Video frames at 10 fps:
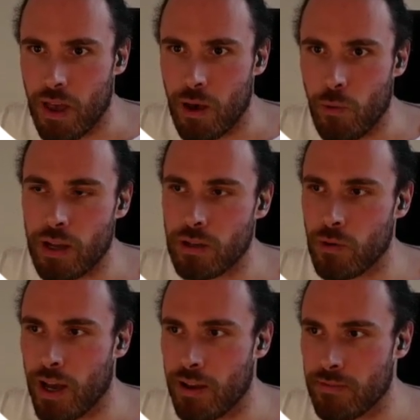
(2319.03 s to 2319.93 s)
And why do
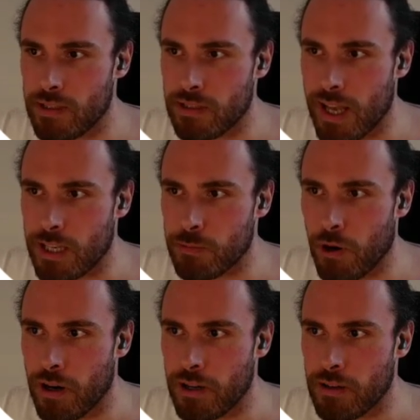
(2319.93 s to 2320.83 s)
I have this last
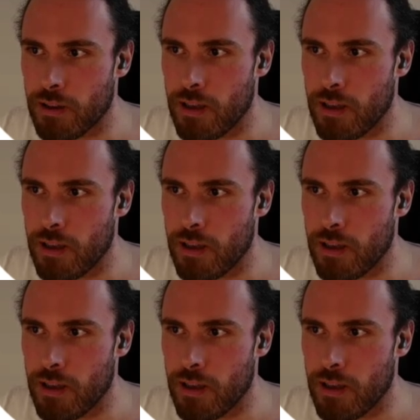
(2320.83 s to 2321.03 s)
part?